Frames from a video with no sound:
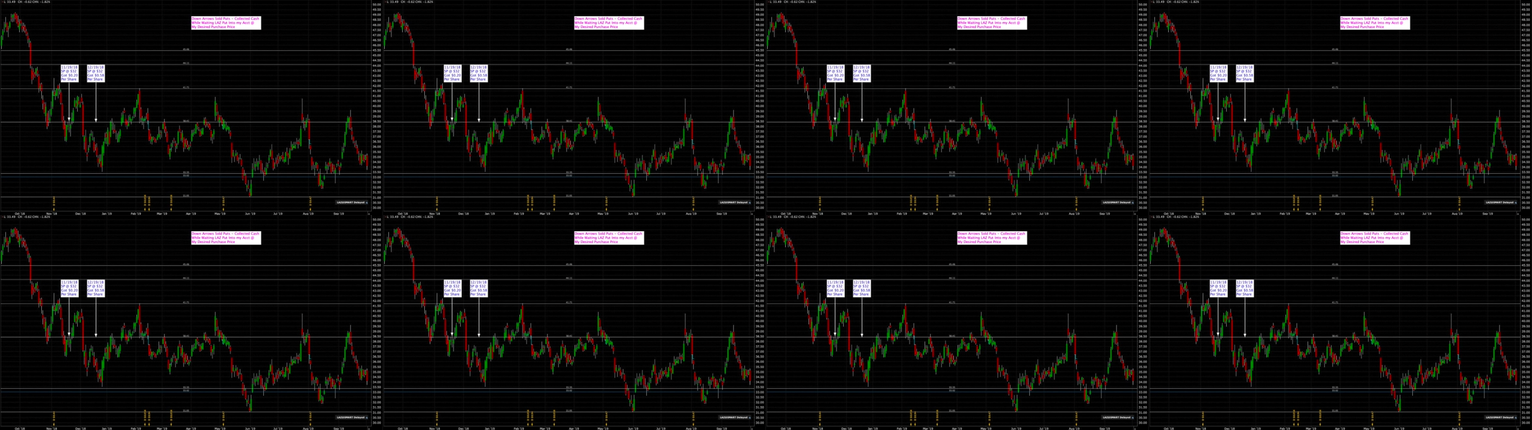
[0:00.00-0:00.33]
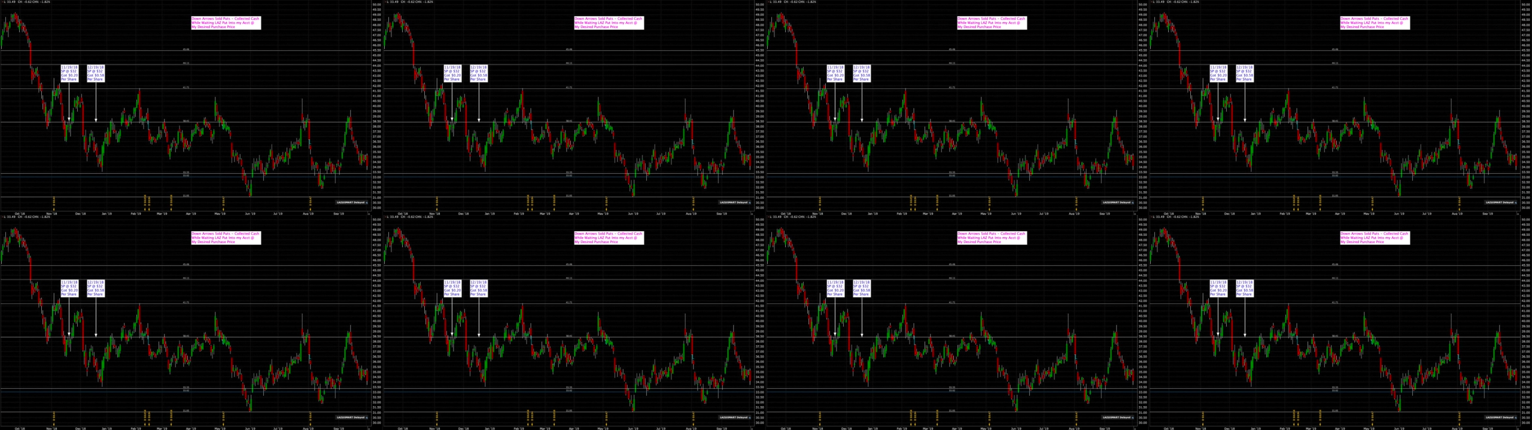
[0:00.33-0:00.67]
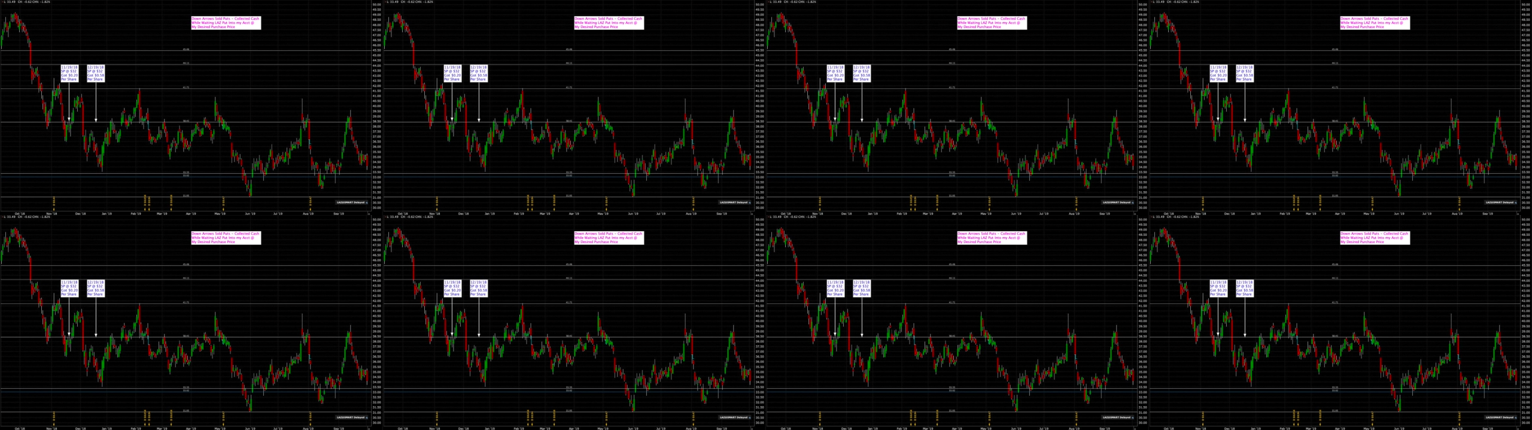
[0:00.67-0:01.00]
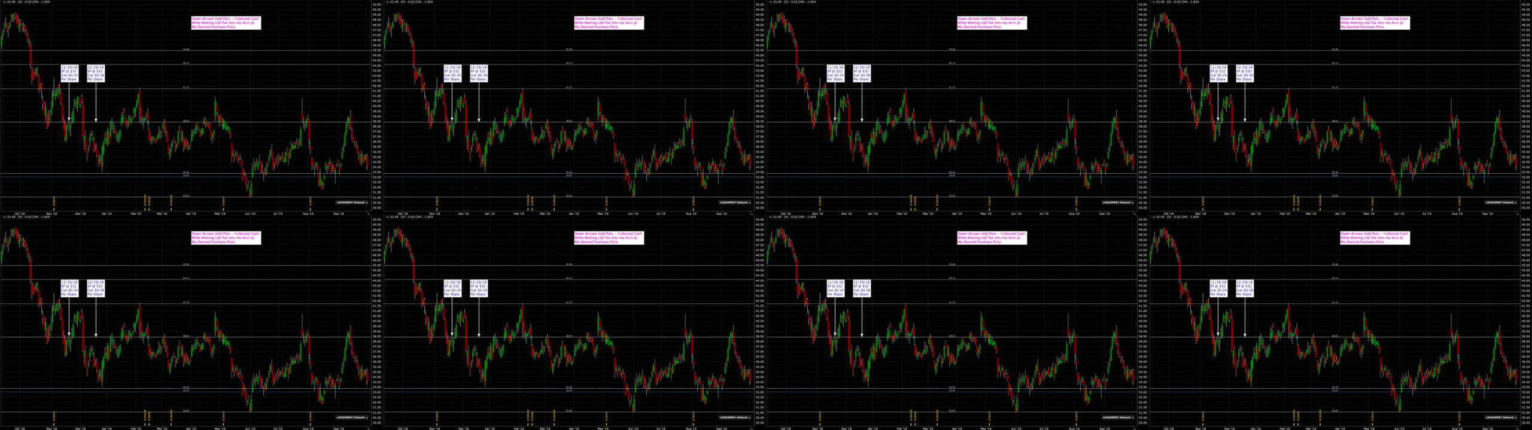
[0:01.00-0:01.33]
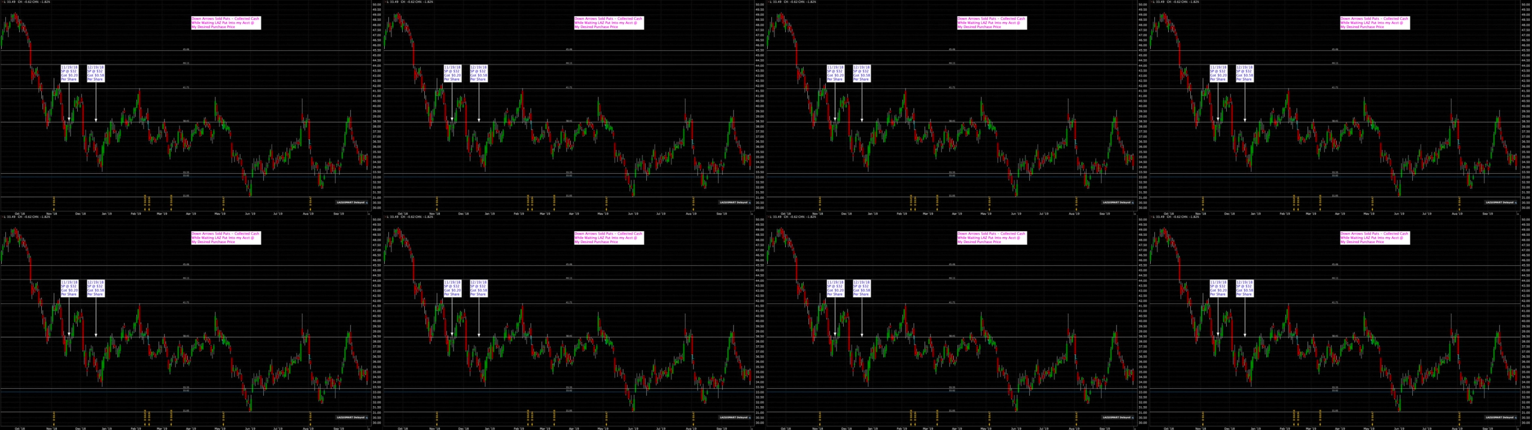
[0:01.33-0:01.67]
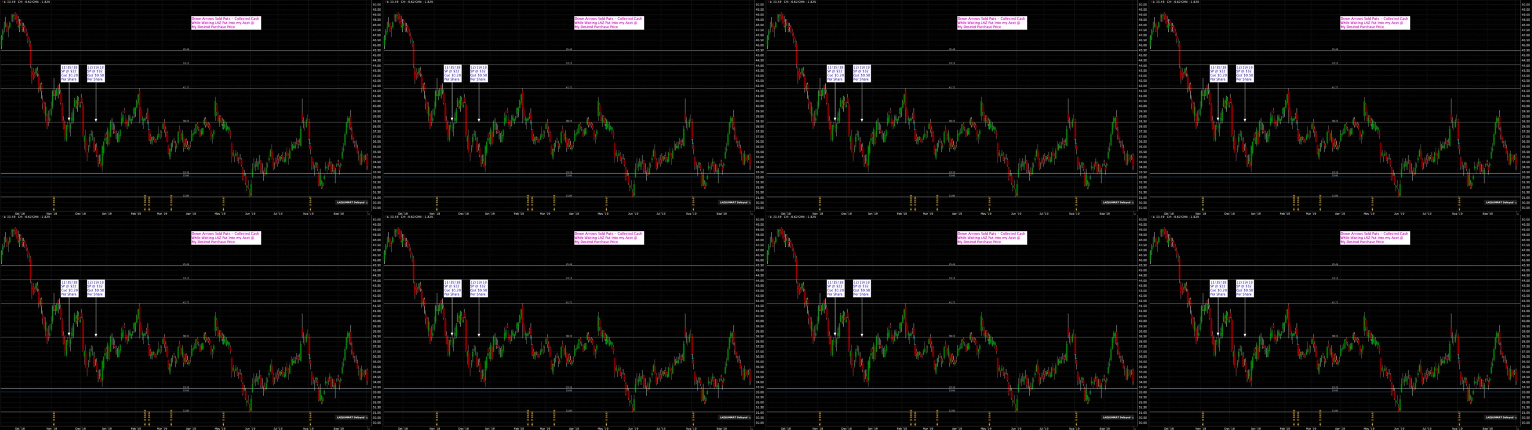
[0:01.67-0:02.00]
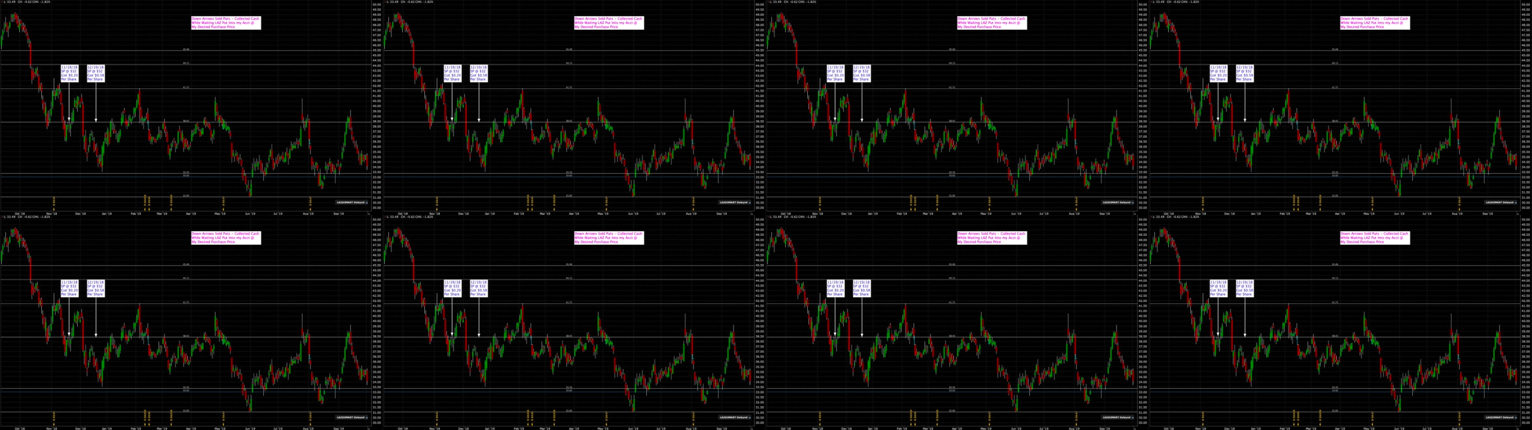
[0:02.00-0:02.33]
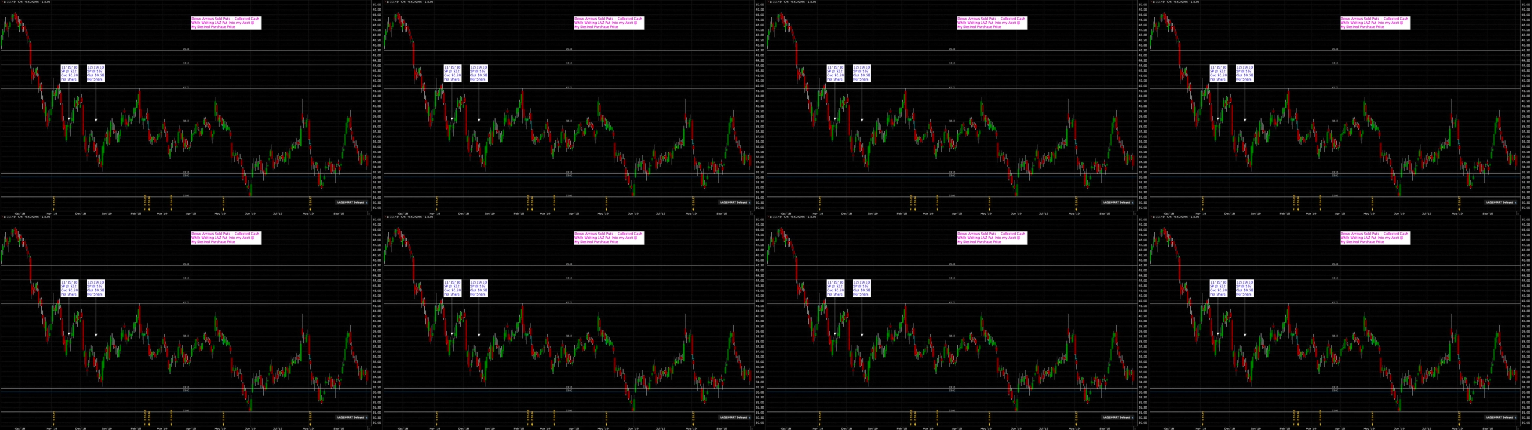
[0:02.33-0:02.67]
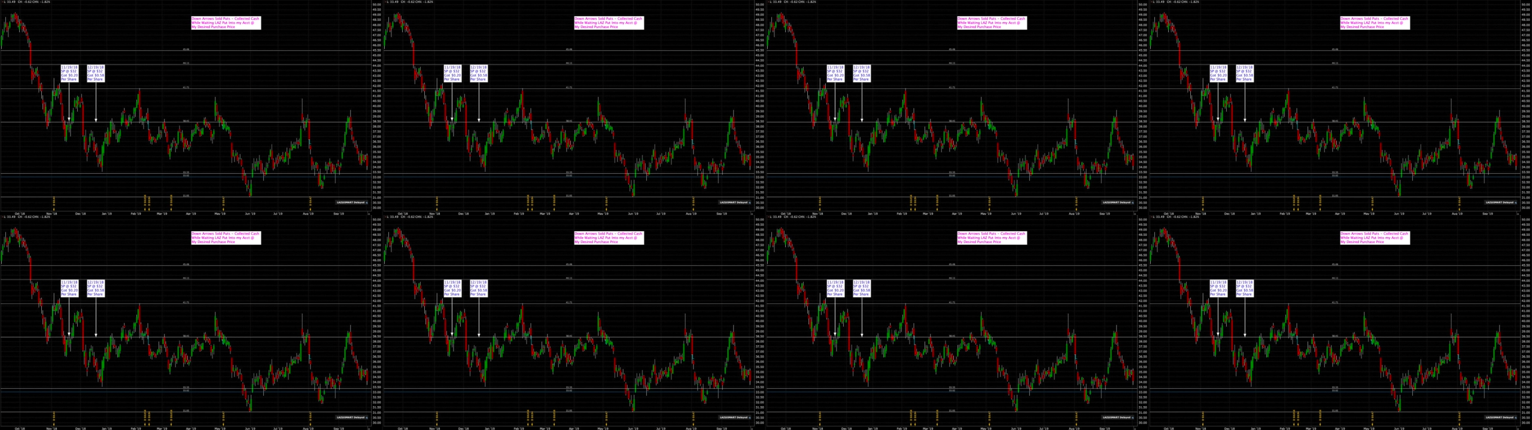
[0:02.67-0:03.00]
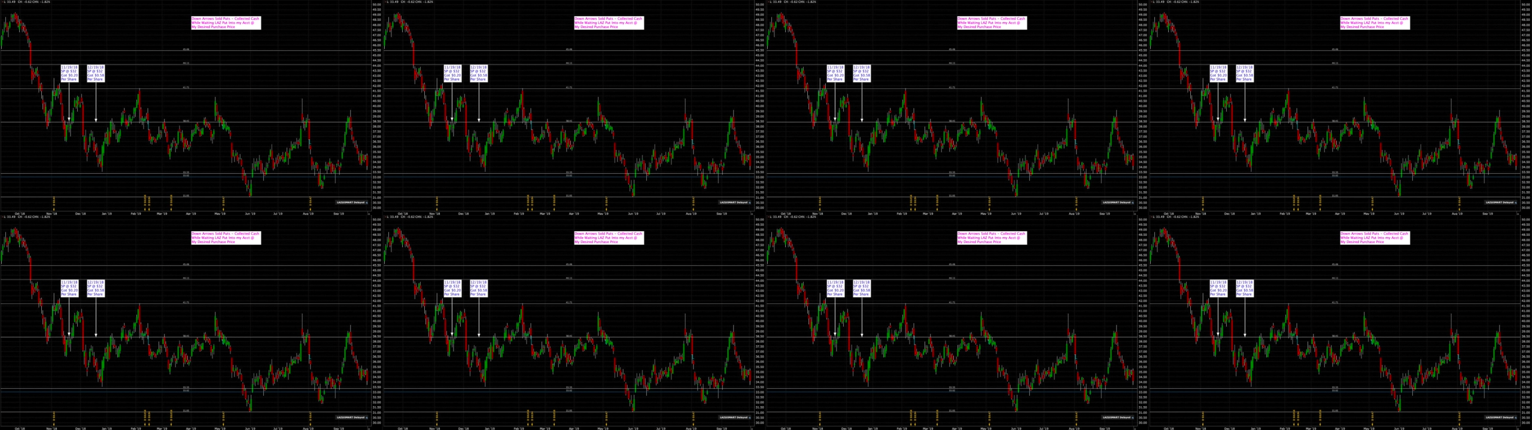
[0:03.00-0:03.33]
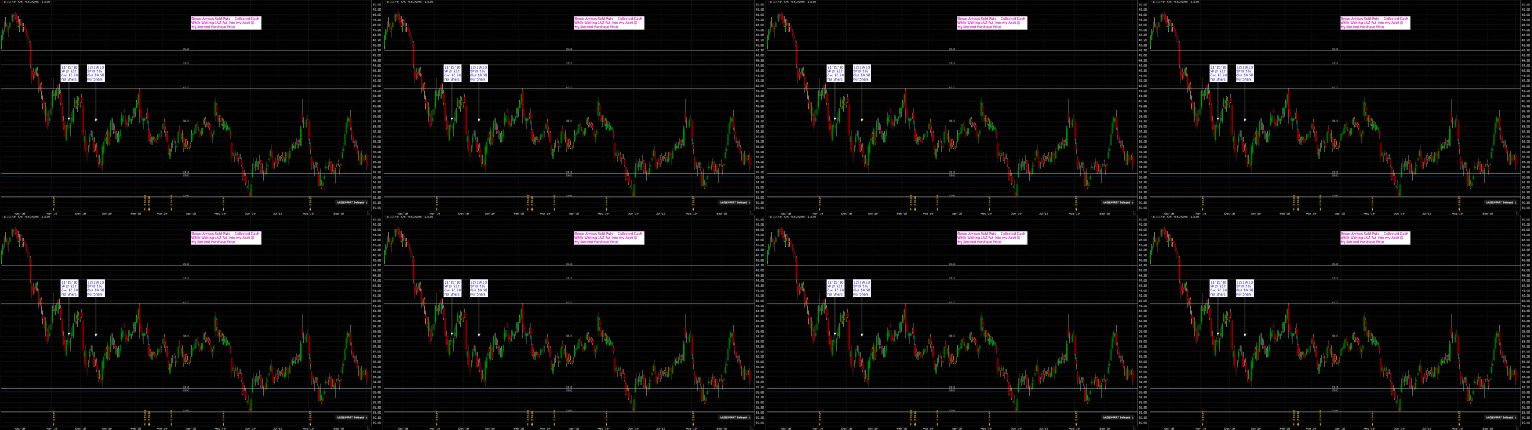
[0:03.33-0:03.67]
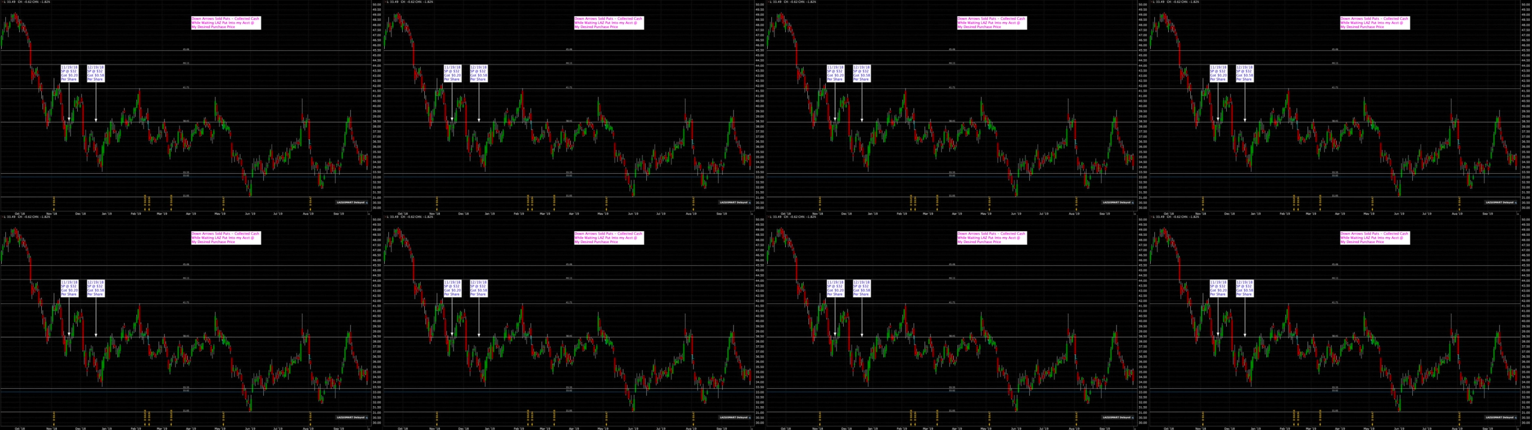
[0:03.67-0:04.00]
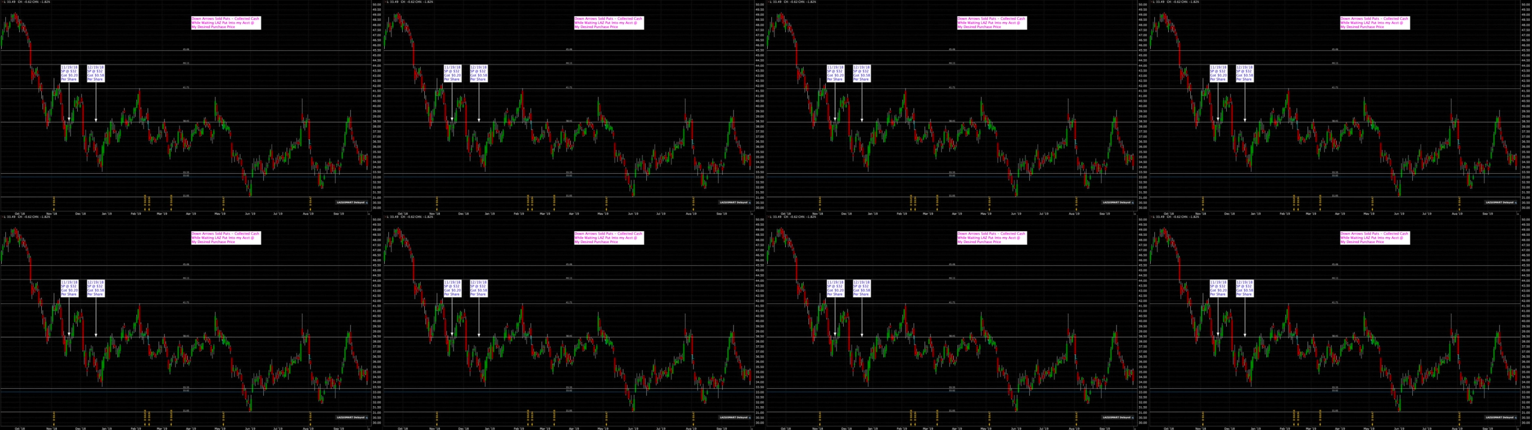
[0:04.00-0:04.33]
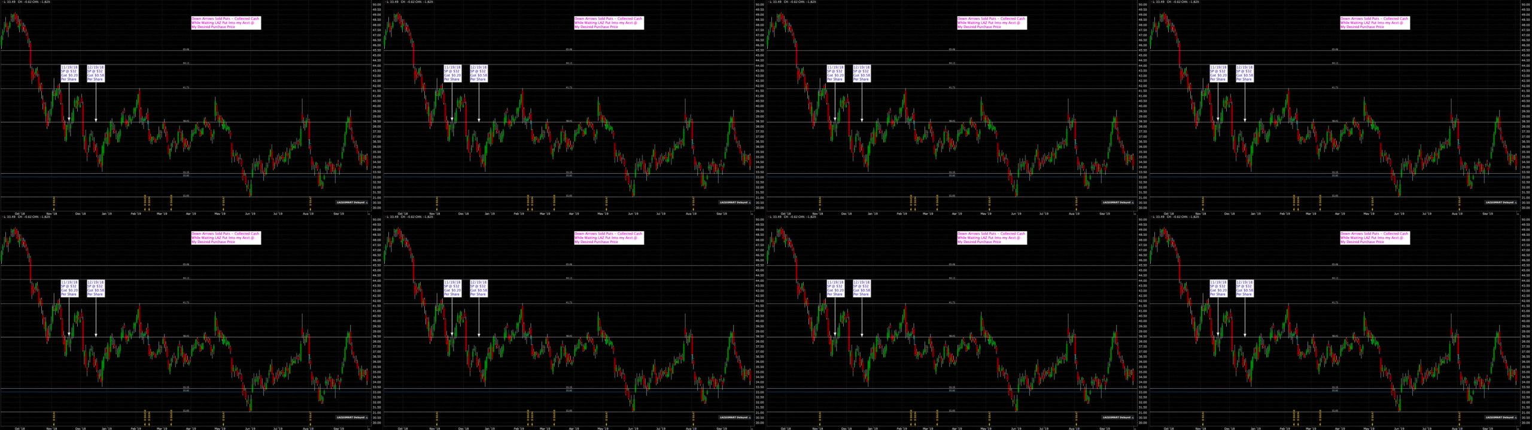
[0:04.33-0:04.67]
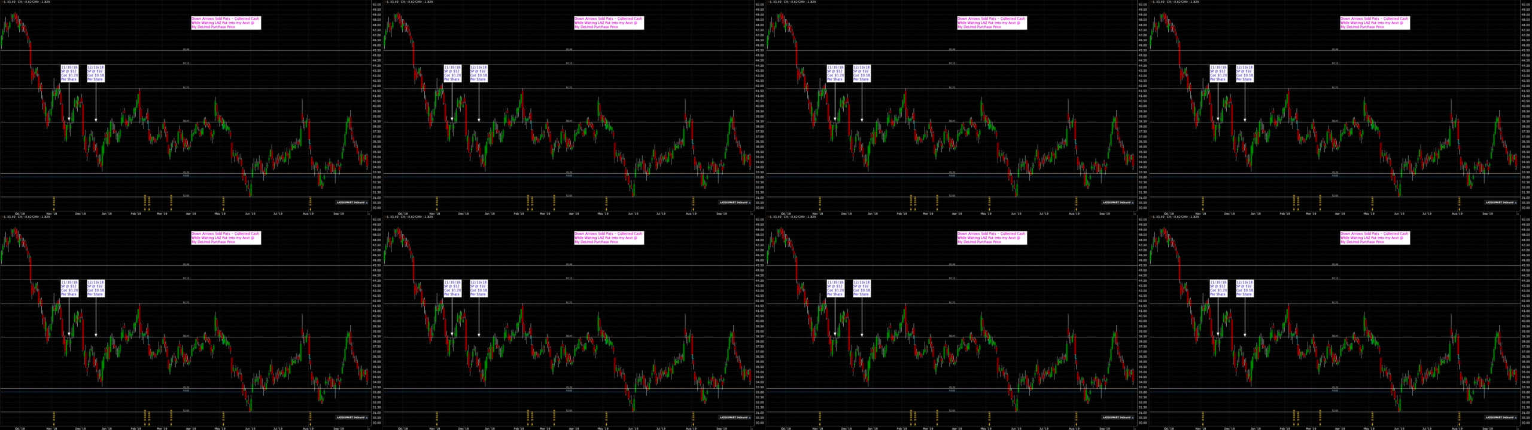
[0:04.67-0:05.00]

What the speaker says: Nobody's mouth can be seen.